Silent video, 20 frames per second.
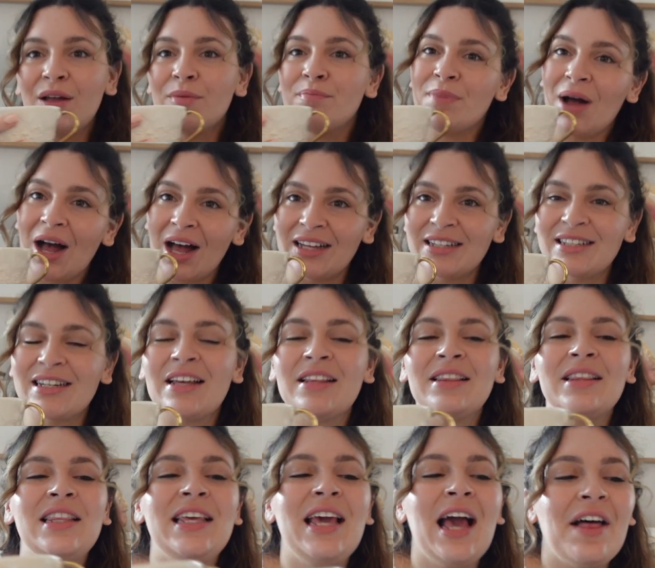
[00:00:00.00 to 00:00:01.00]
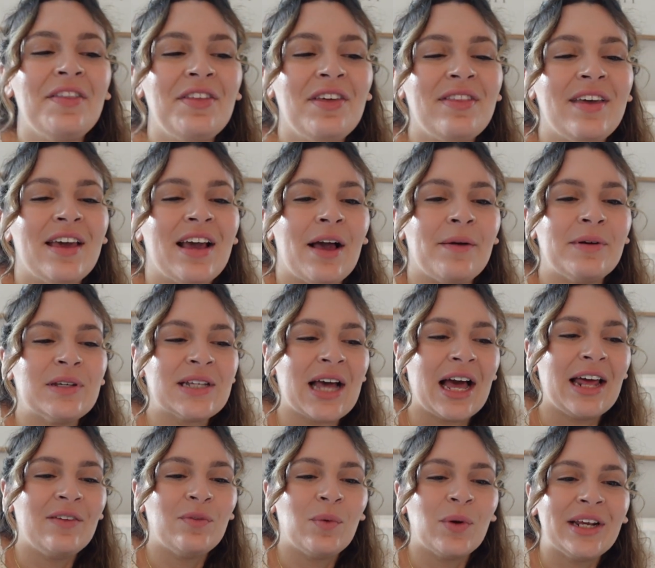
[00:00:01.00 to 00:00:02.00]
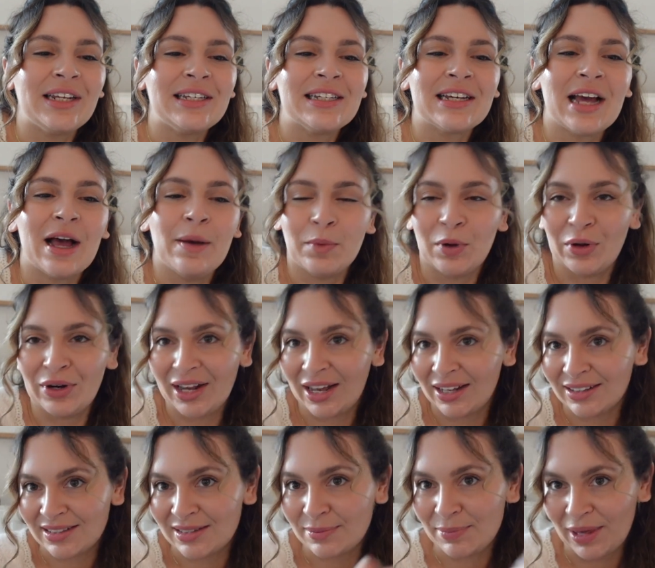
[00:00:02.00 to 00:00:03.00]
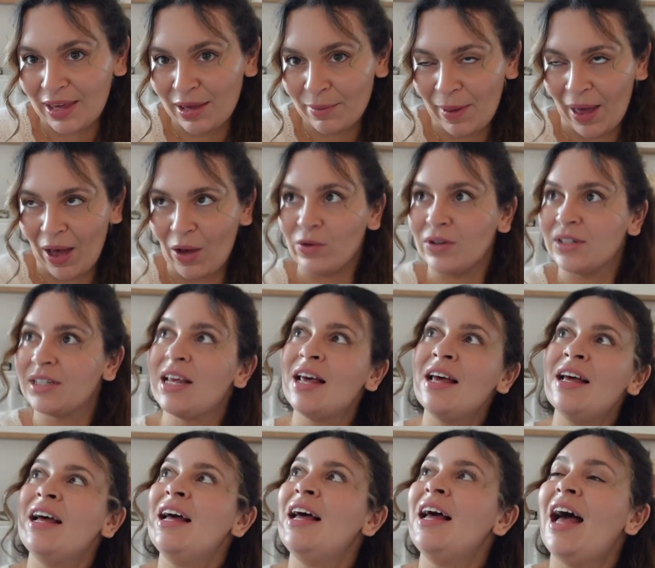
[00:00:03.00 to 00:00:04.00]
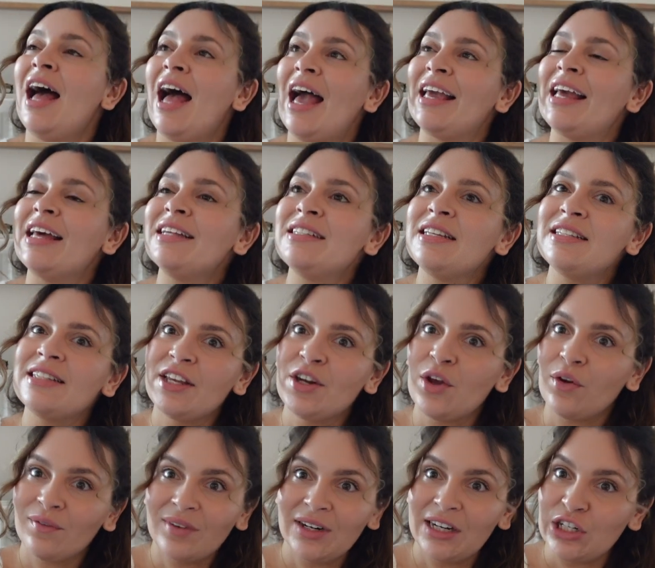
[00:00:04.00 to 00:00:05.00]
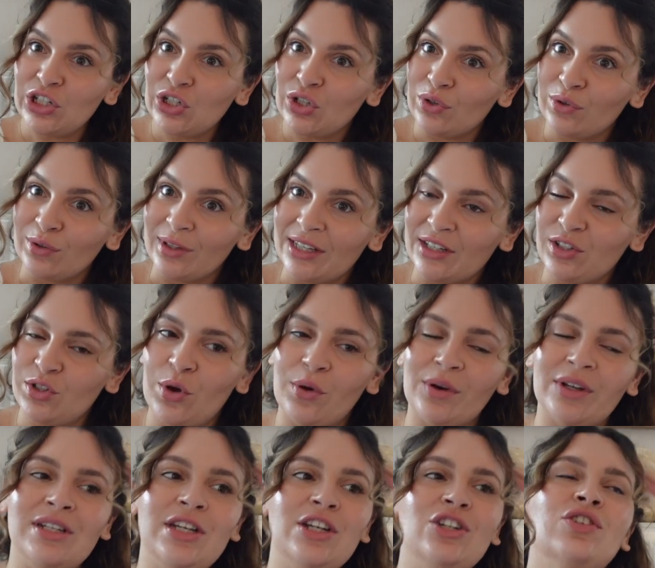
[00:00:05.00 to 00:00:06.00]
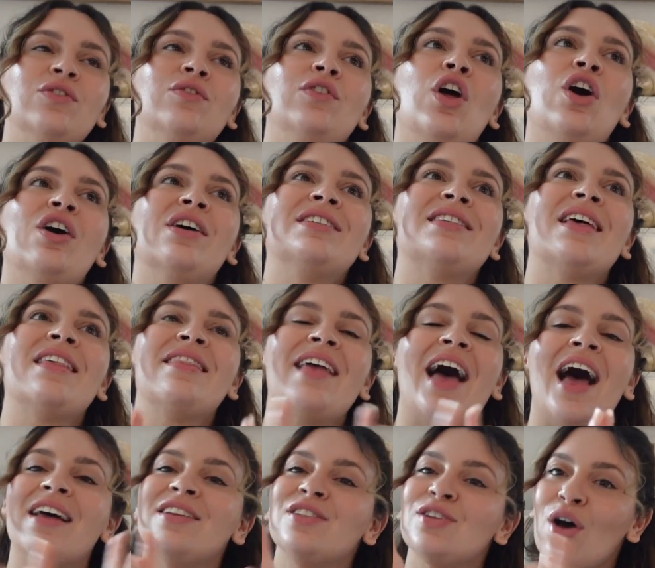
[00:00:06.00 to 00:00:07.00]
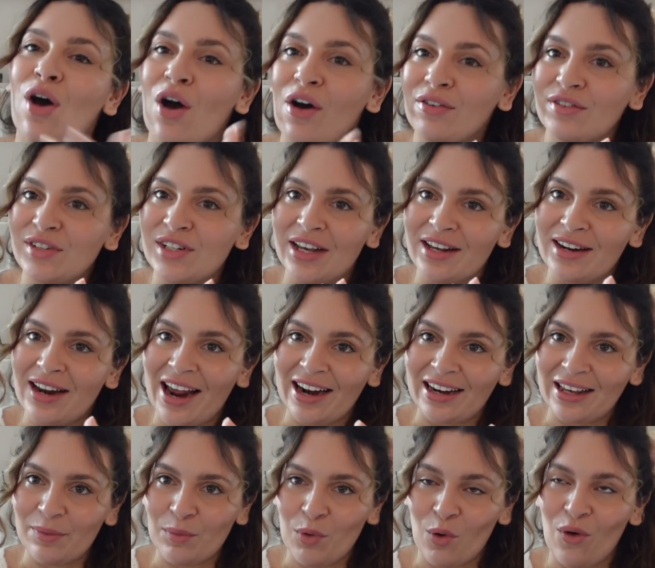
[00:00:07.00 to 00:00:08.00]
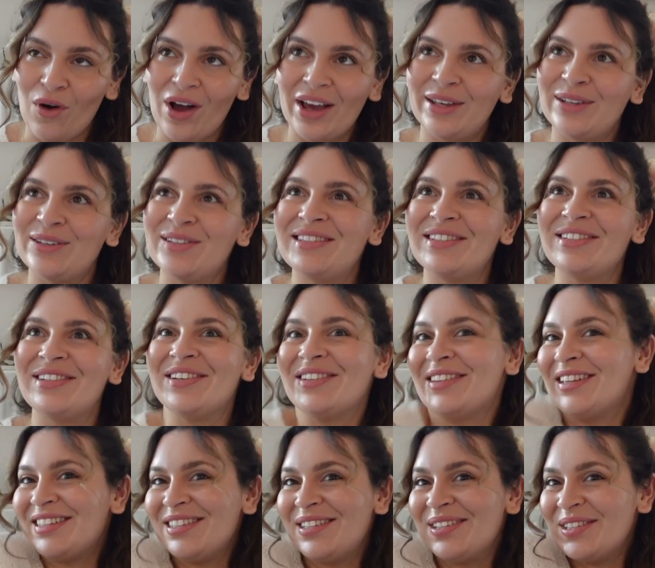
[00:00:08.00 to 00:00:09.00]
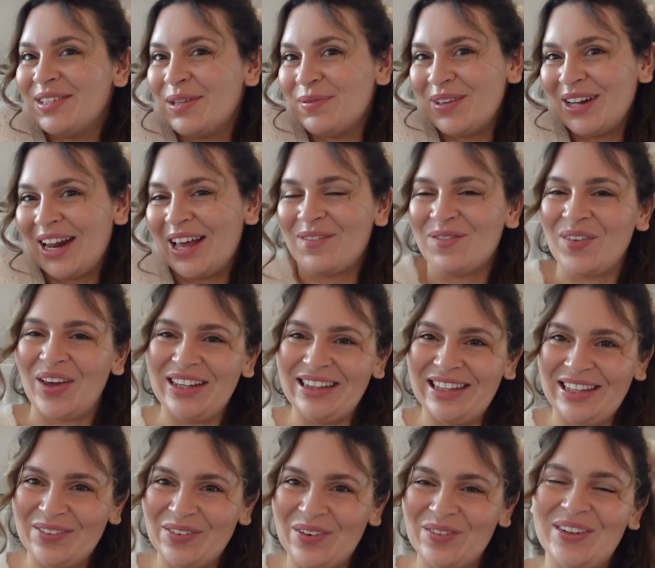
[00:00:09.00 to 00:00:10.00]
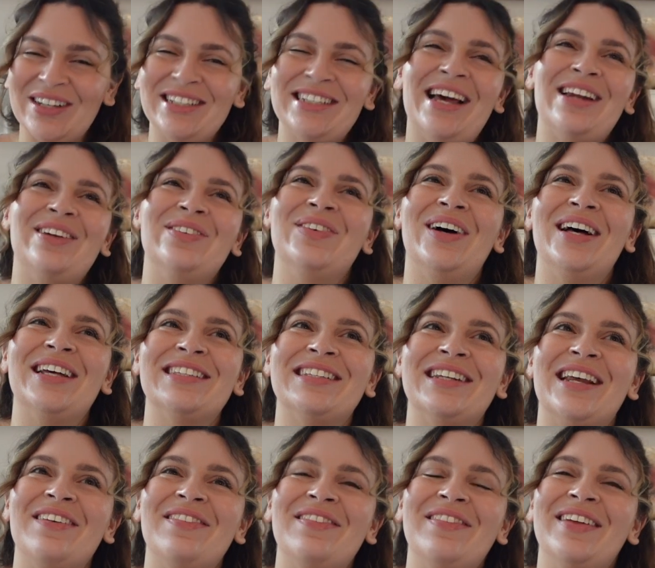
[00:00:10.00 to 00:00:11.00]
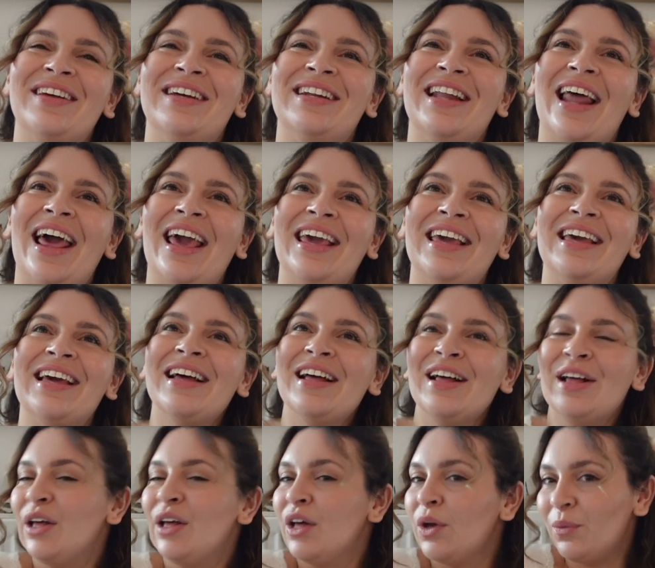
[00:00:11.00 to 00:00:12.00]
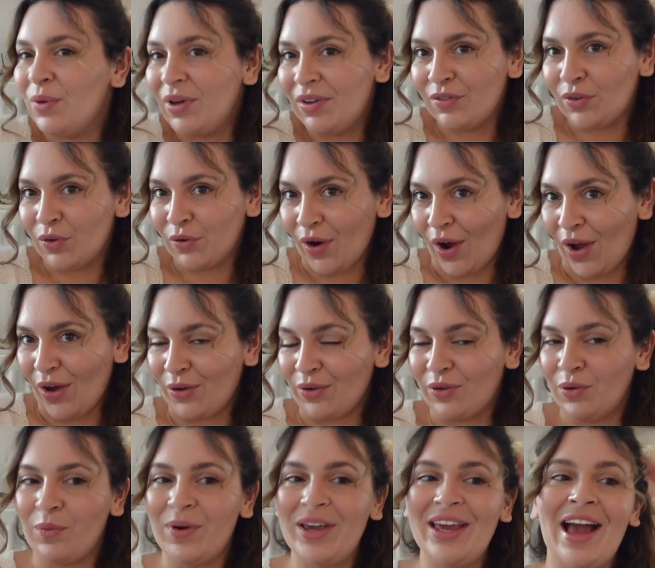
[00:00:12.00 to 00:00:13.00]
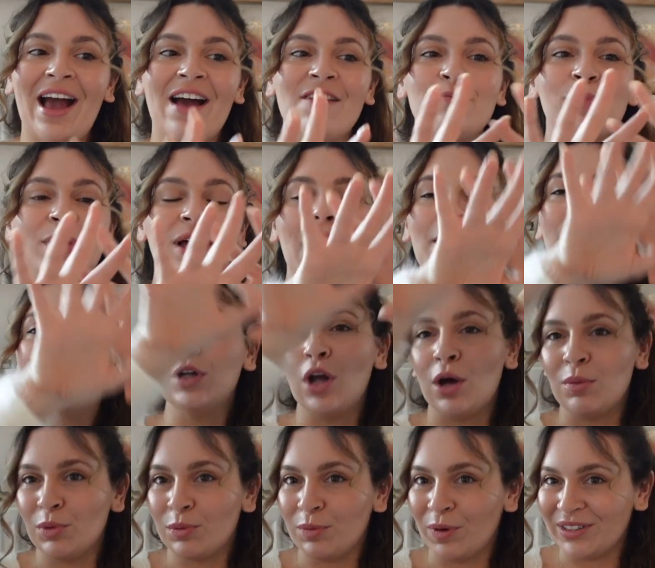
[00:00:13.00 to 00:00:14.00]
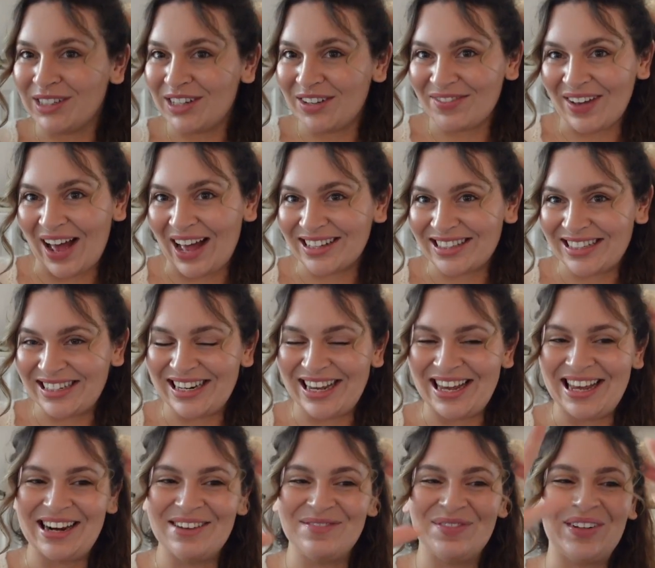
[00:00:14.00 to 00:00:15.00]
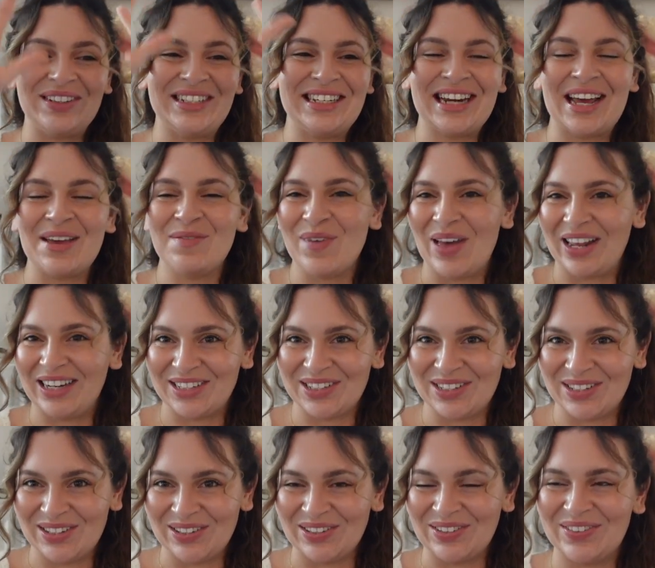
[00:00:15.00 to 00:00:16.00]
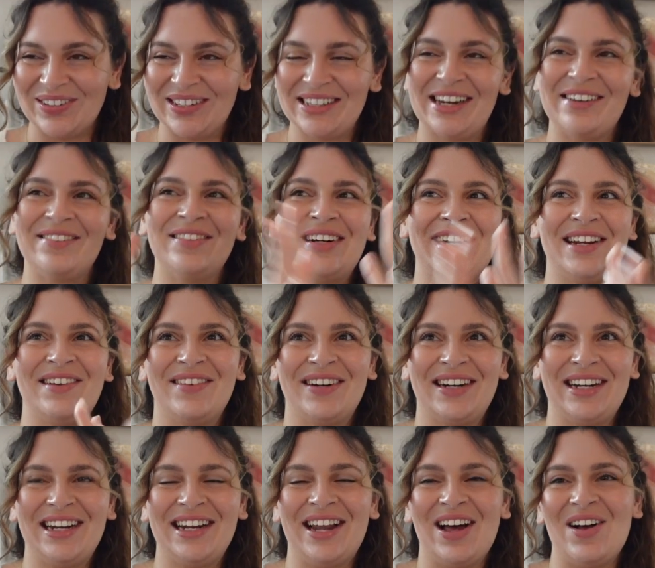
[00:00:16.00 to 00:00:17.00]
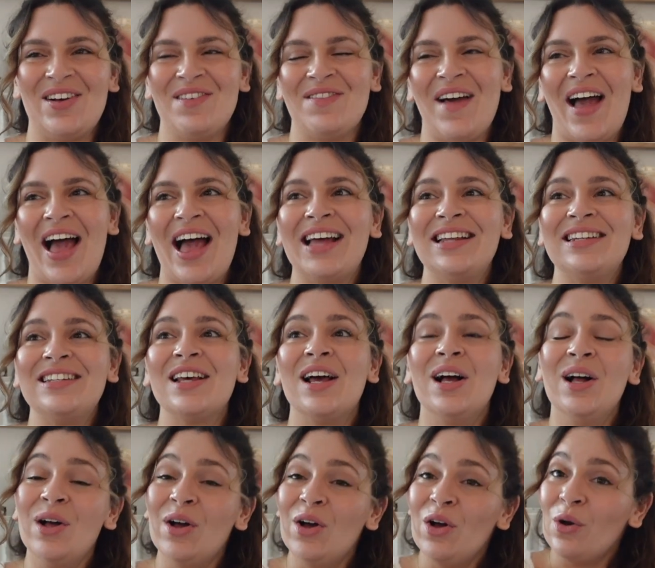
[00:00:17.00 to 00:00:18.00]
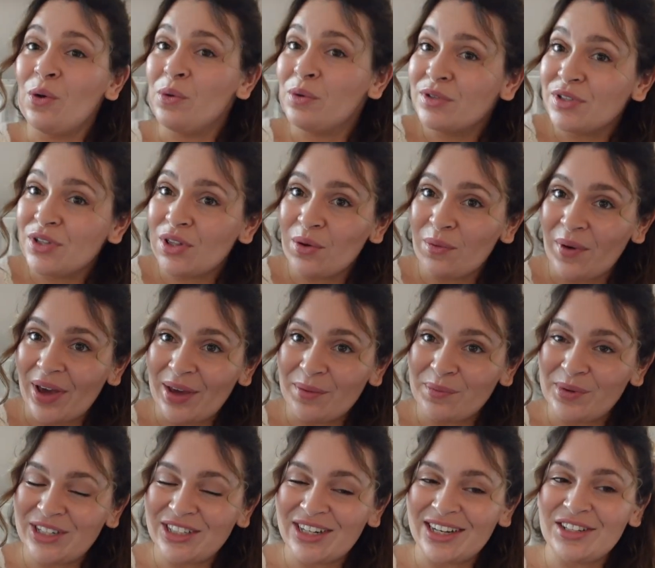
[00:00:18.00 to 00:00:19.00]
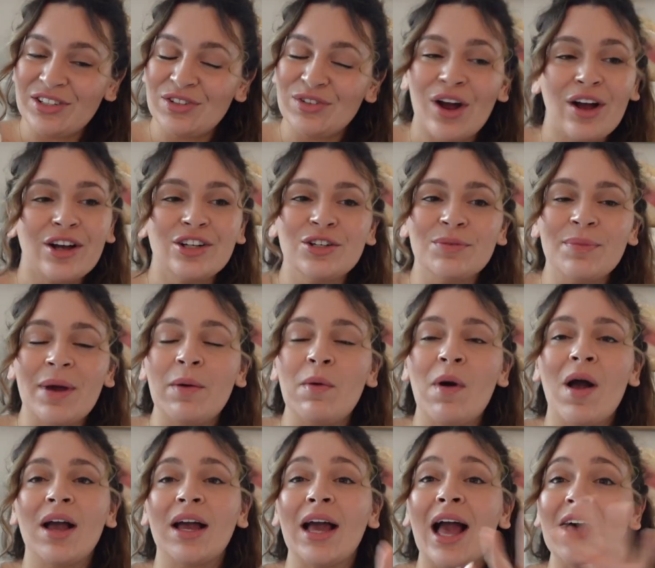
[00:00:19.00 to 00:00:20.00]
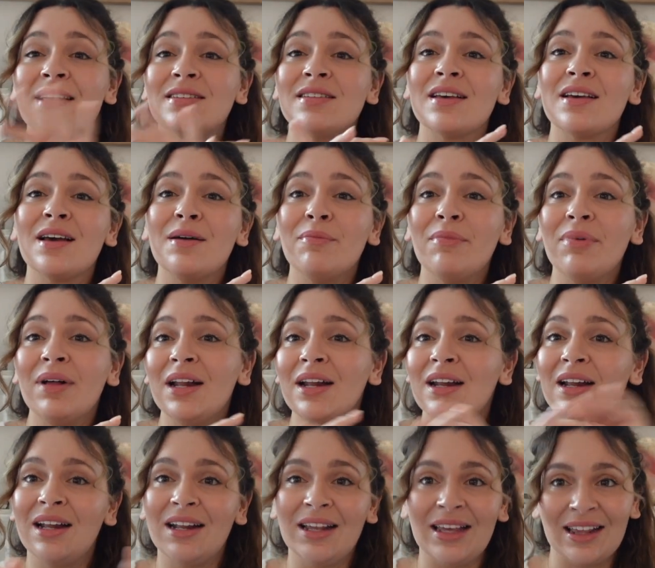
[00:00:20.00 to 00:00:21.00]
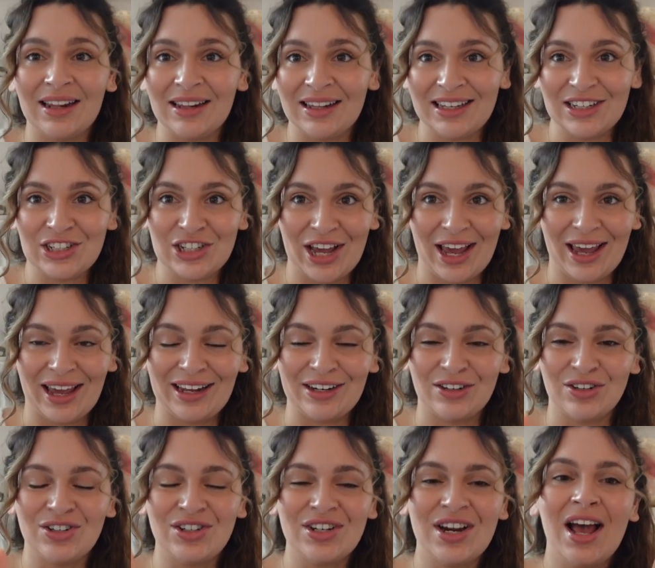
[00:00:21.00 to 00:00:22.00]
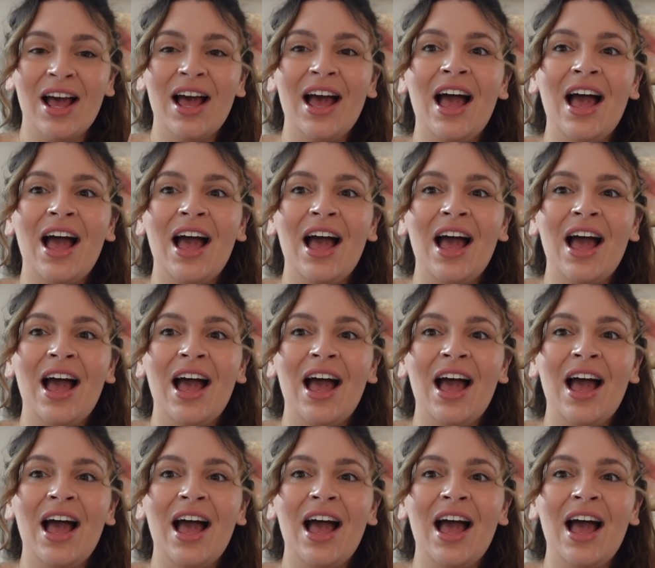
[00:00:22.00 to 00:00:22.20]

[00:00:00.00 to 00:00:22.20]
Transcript: But the other thing I was kind of wanting to come on and speak about, I guess because I don't really do these yoga teacher vlogs that often anymore. This used to be like mainly what my channel was, and I feel like we've grown, we have become a lot more multifaceted and multidimensional, which I really love, and also the way in which I structure my work has completely changed.